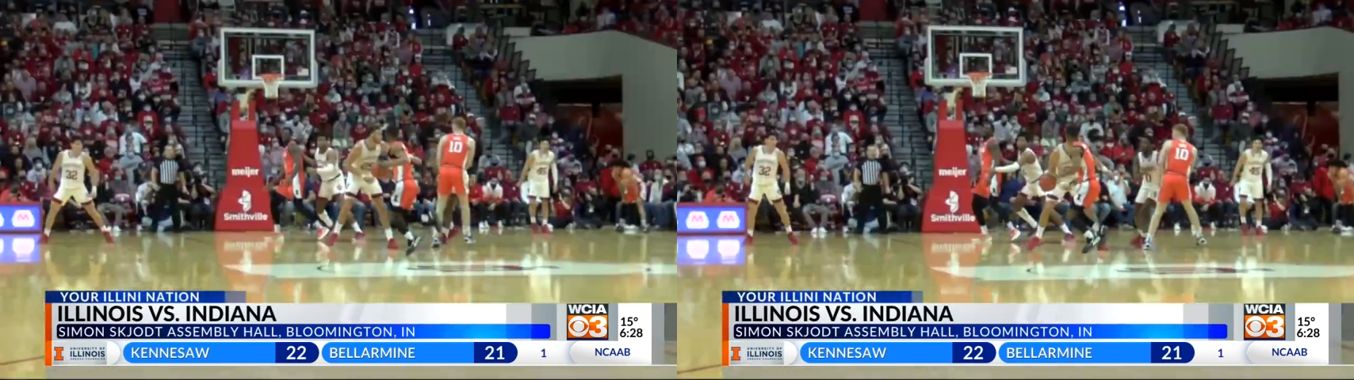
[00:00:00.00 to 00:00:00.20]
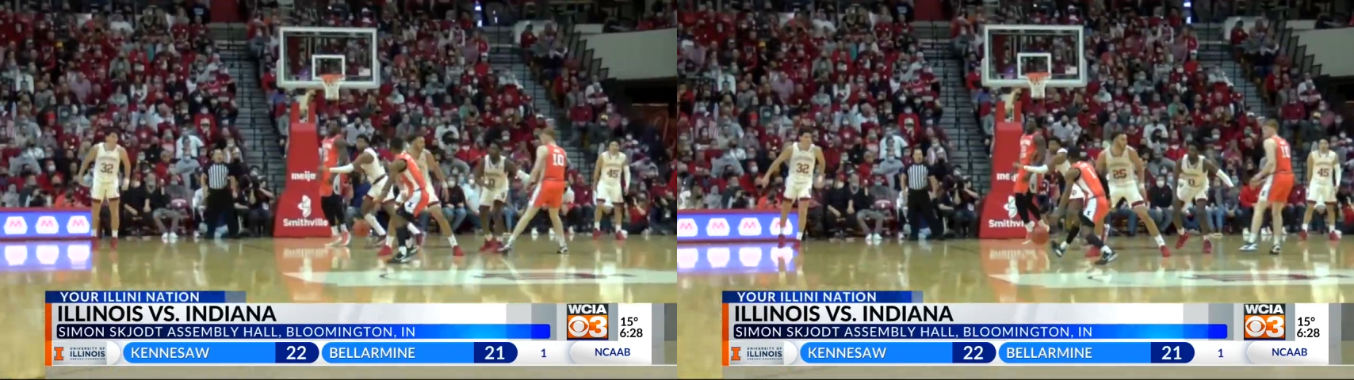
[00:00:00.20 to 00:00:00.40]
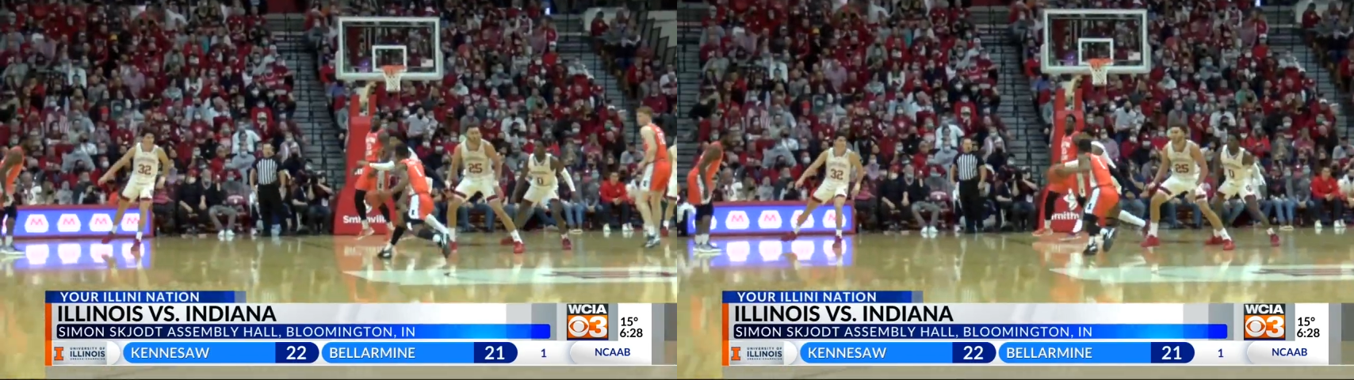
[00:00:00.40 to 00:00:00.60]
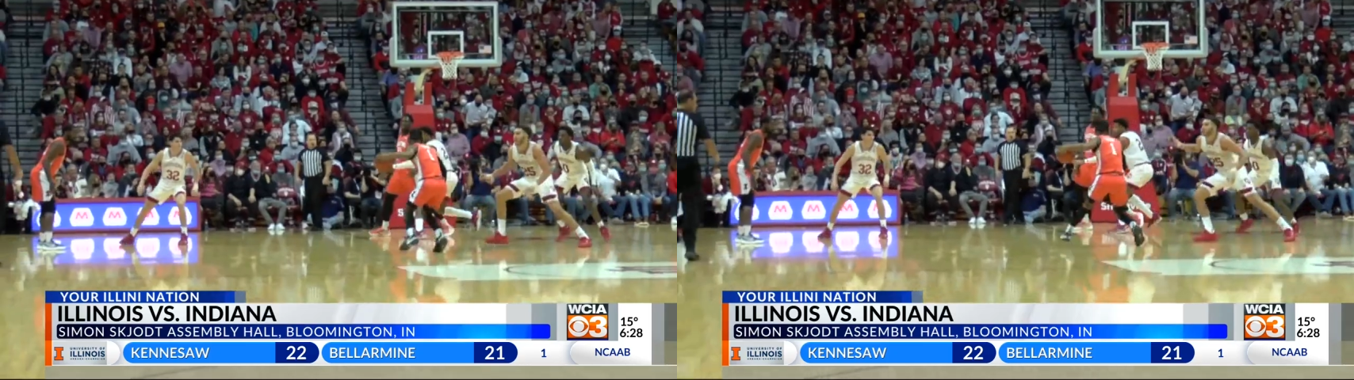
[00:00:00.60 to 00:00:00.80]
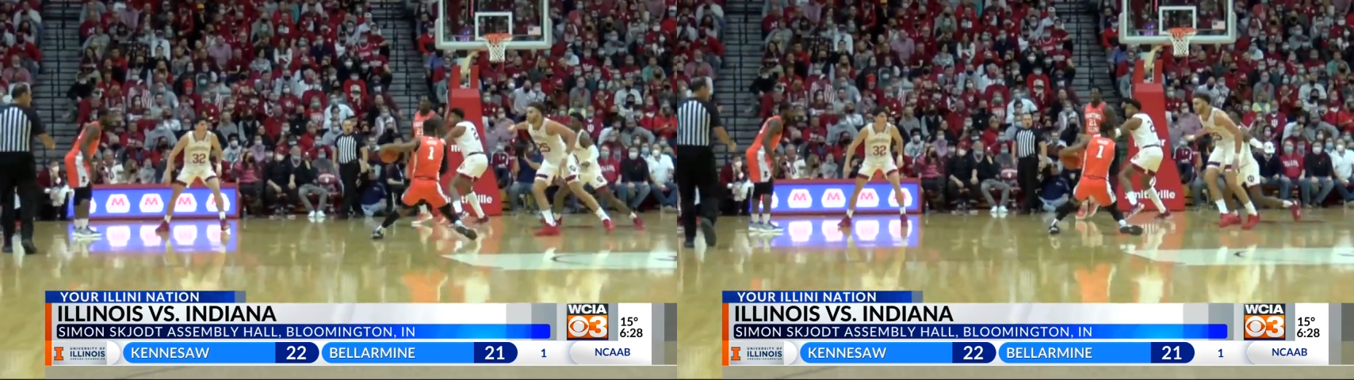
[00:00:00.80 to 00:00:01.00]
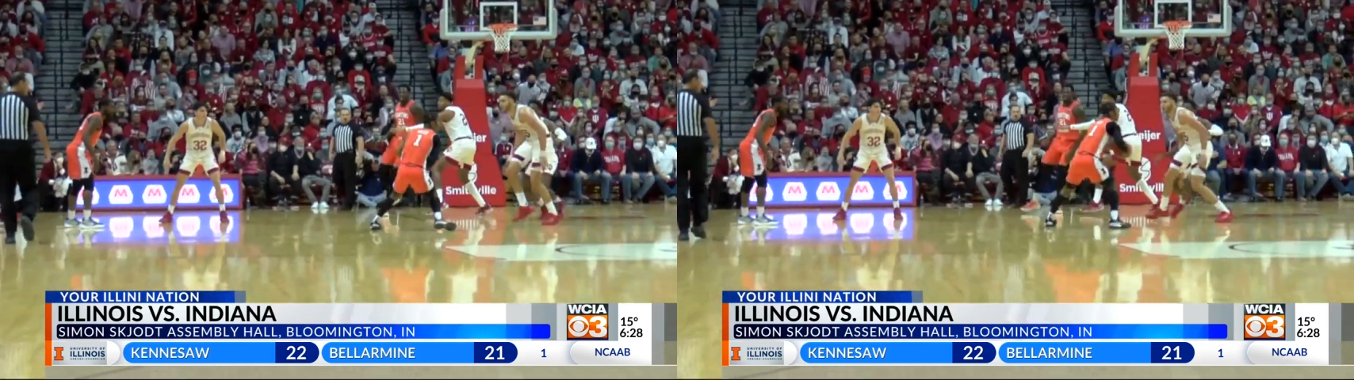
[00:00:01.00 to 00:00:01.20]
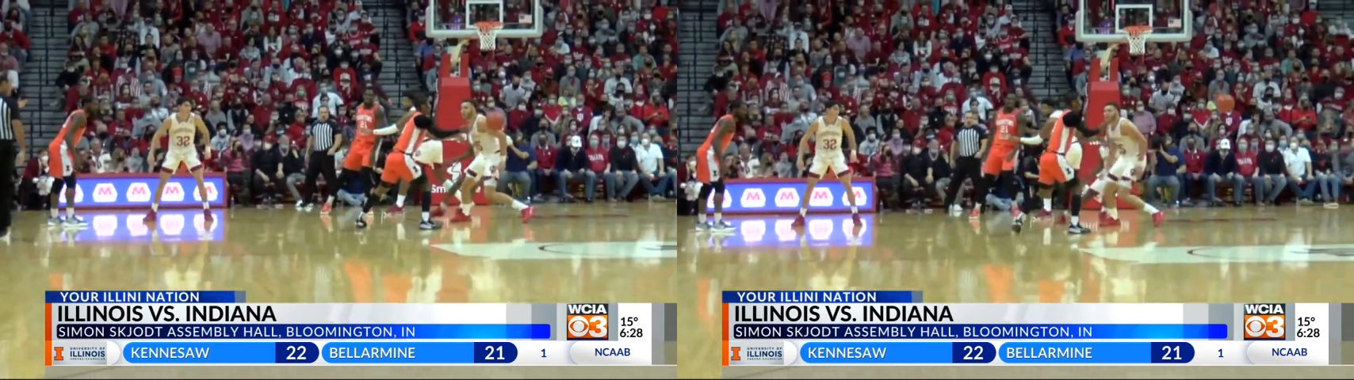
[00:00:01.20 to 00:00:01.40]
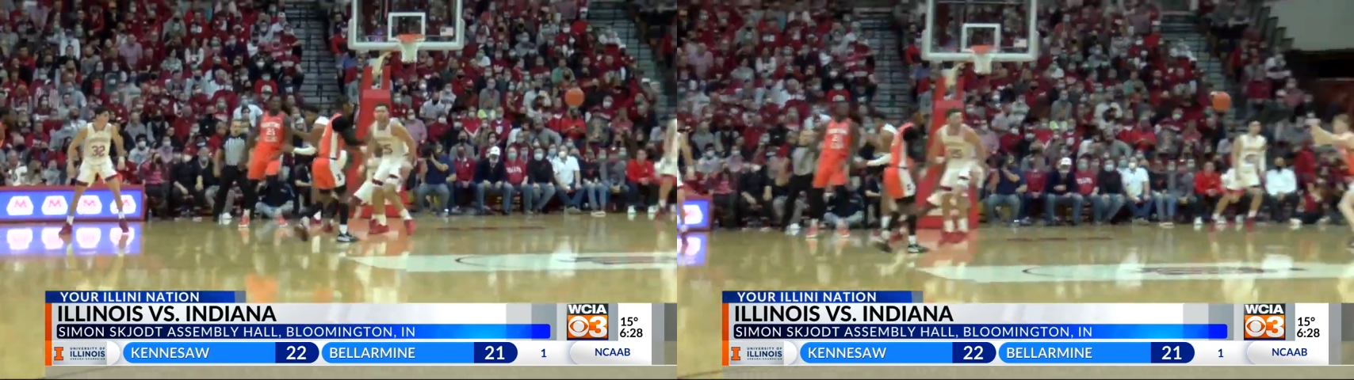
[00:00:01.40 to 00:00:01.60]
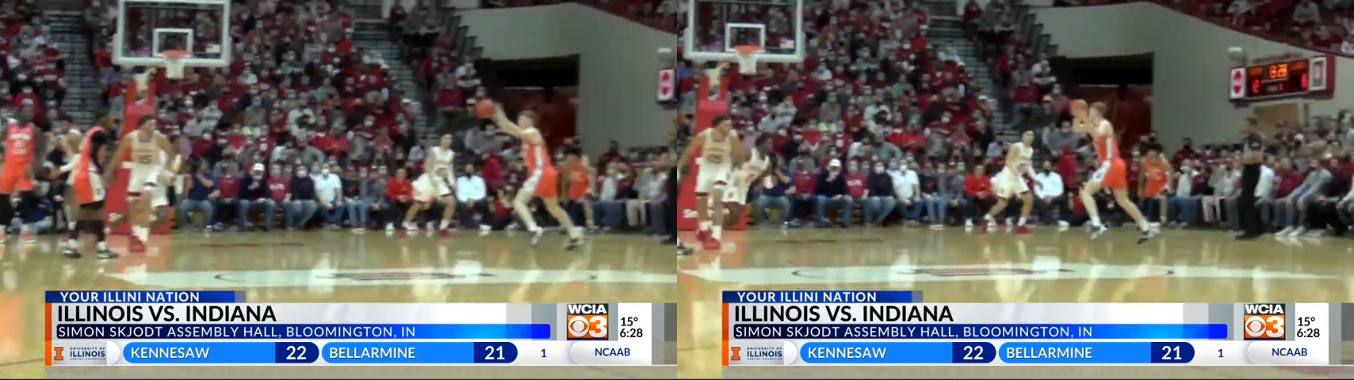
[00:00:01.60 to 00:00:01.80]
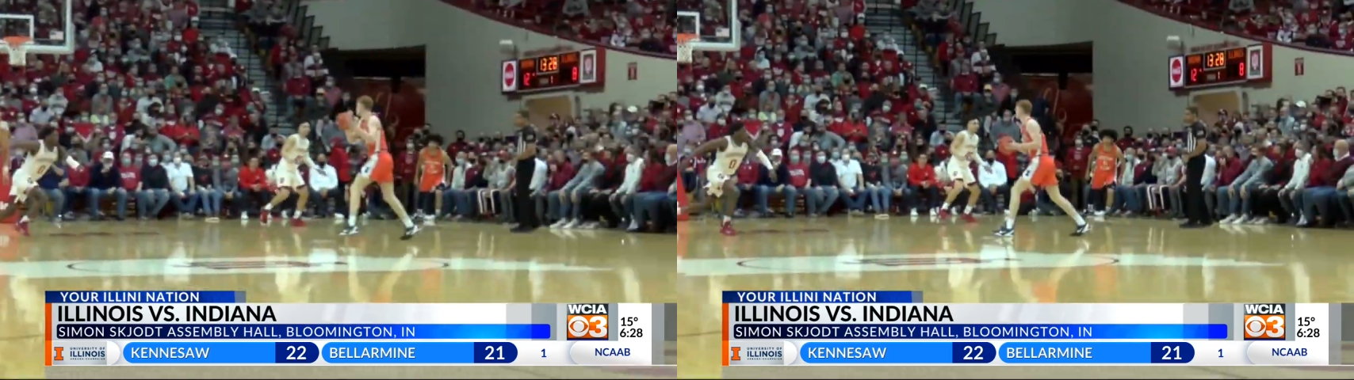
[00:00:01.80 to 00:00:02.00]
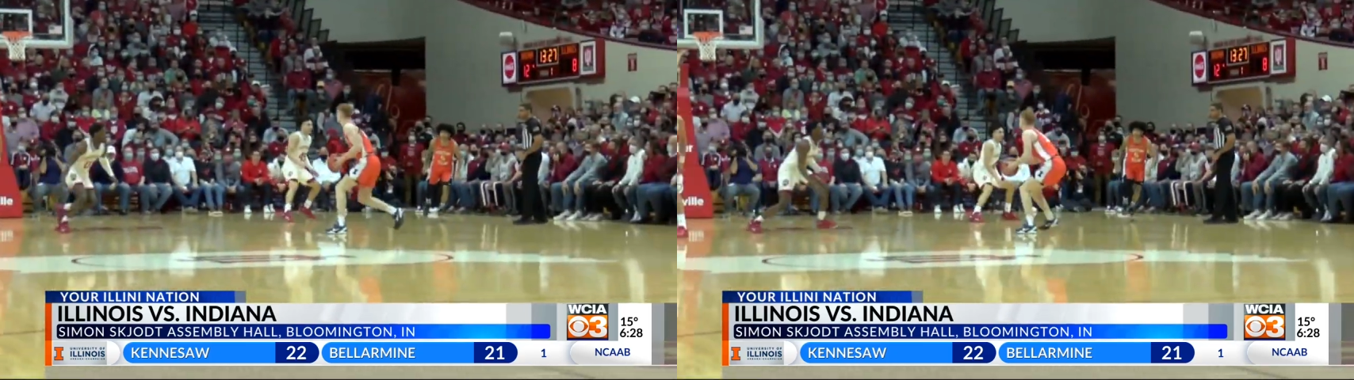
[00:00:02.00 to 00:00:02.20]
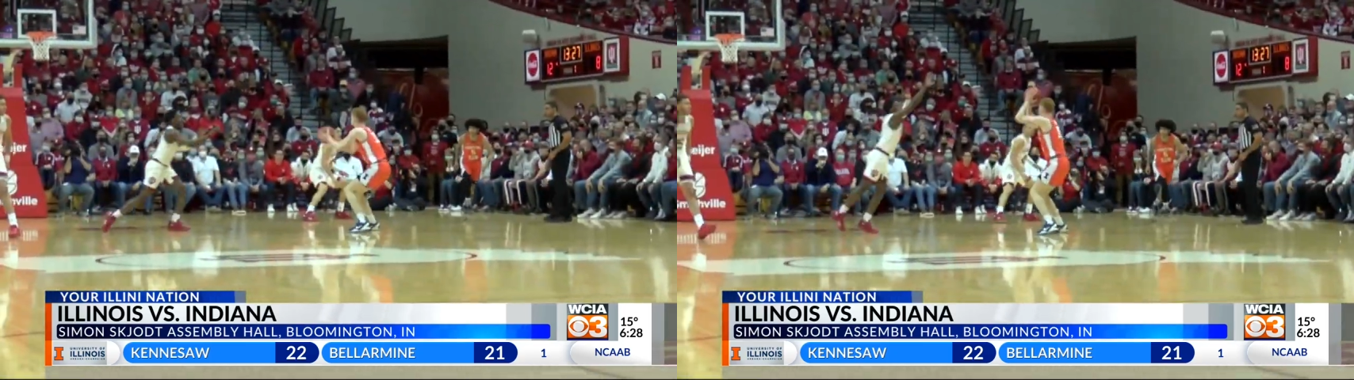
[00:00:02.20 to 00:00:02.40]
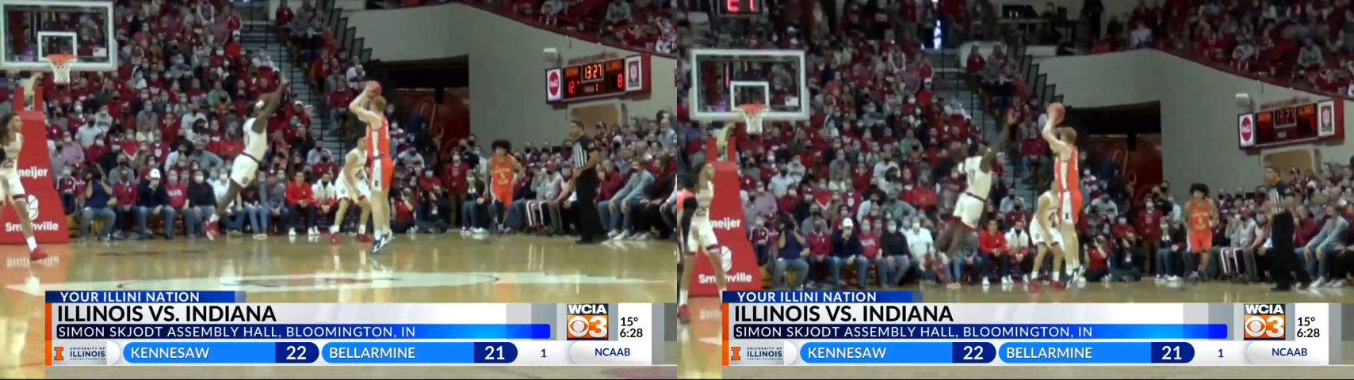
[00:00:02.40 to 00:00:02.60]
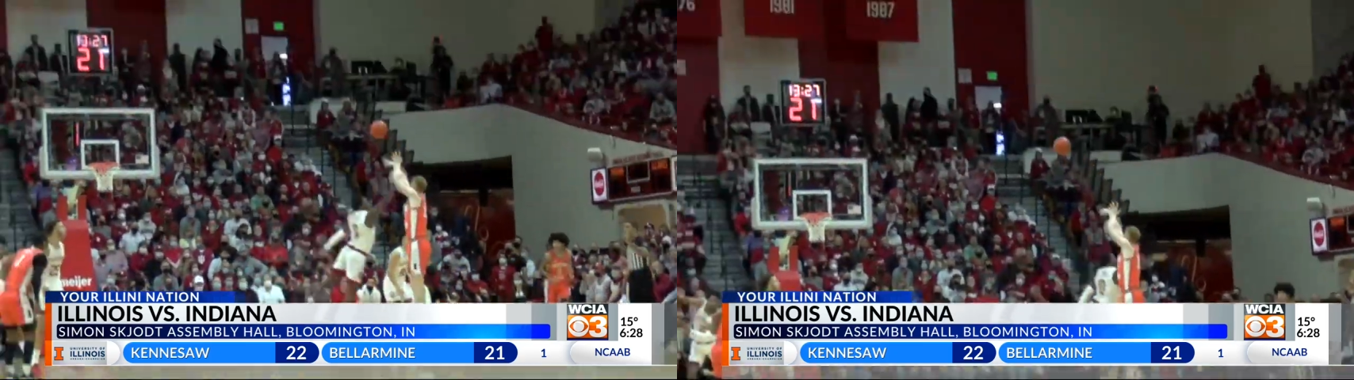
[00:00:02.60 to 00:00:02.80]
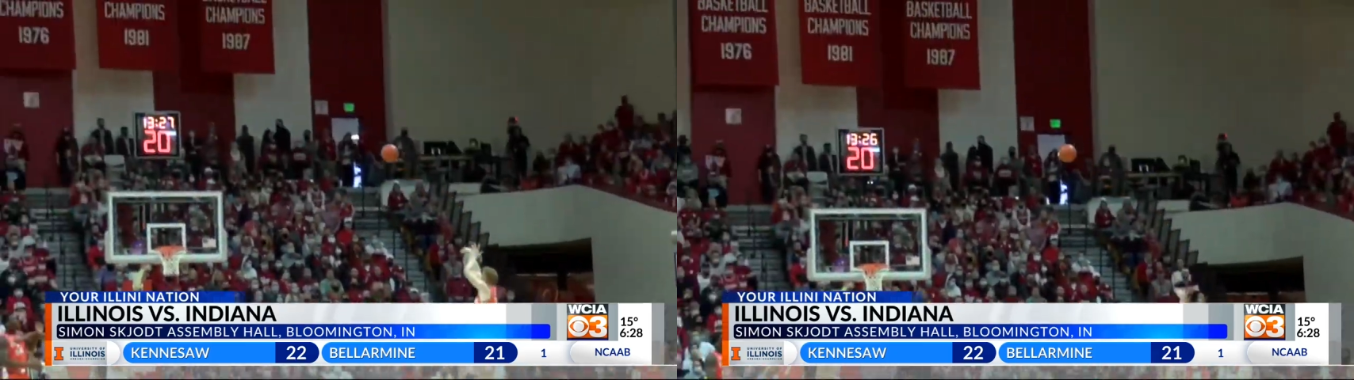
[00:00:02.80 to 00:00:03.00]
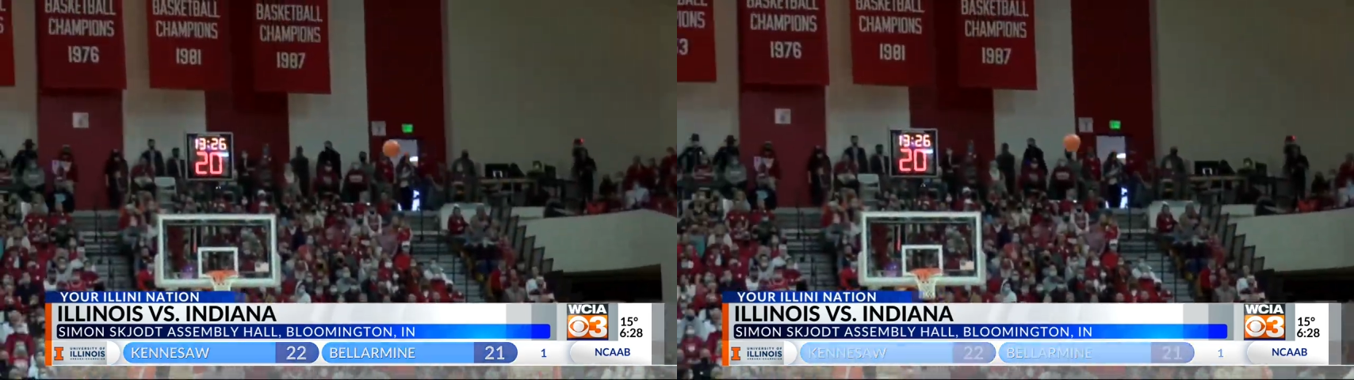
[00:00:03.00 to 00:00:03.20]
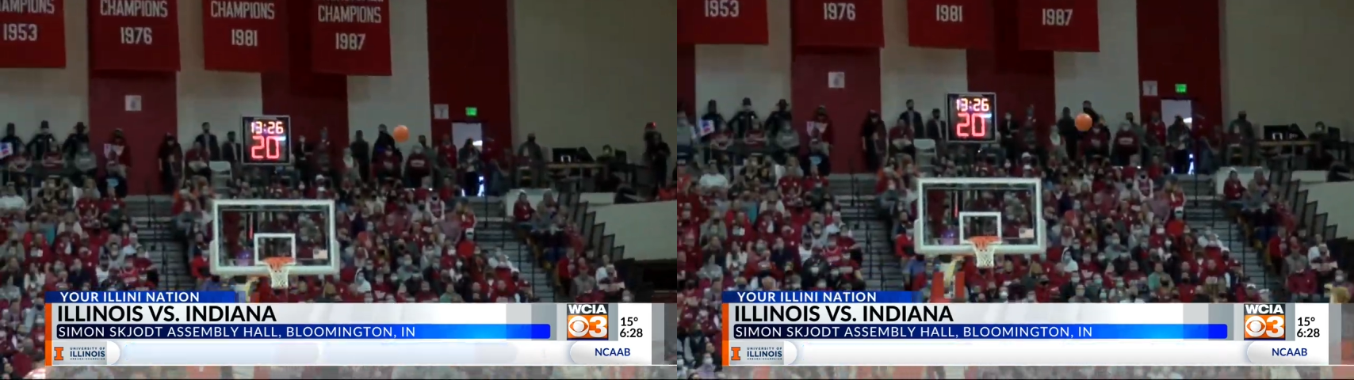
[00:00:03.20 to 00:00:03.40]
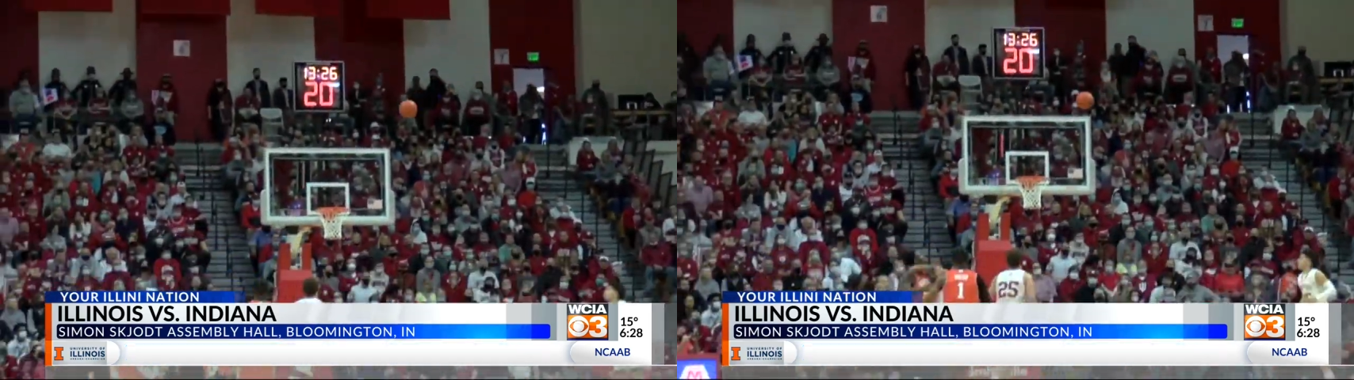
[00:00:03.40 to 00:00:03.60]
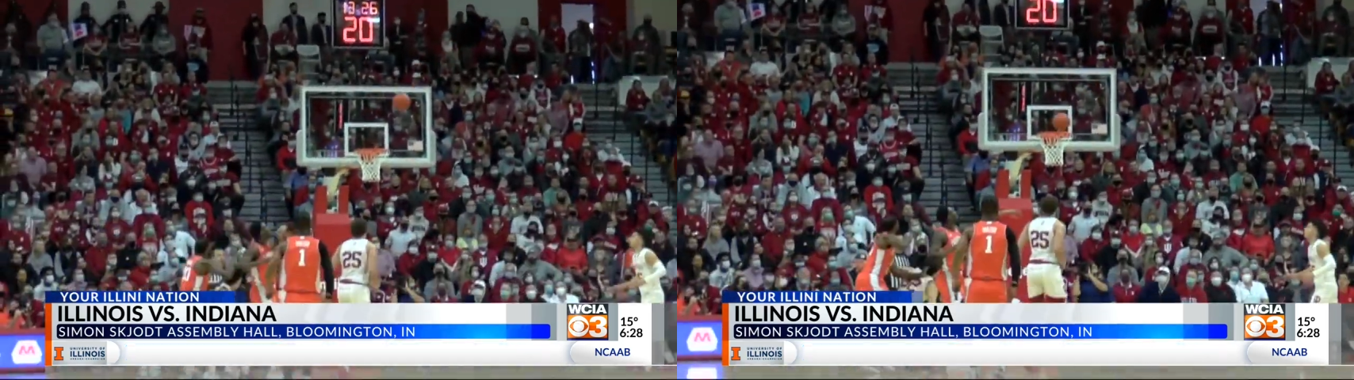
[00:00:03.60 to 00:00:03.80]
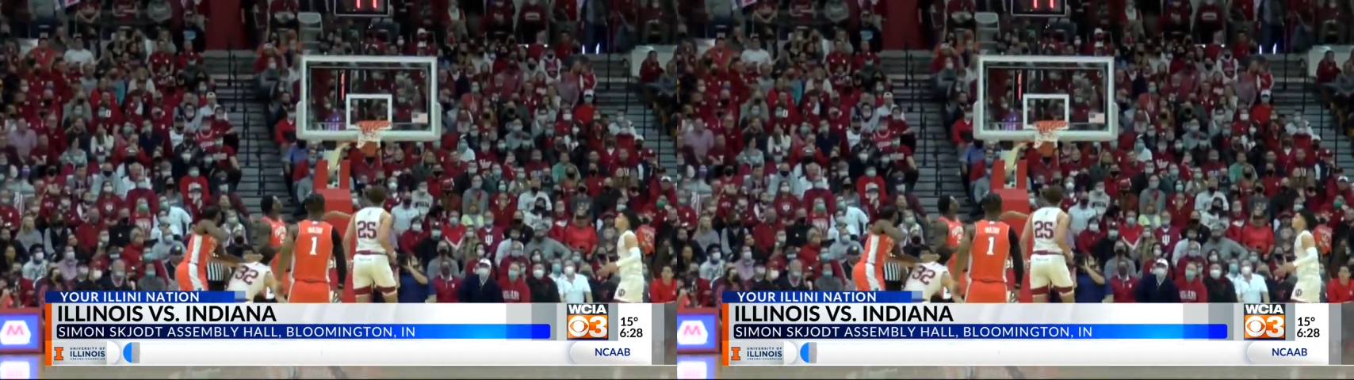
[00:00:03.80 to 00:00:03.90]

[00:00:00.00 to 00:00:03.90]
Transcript: No face is visible, so there are no lips to read.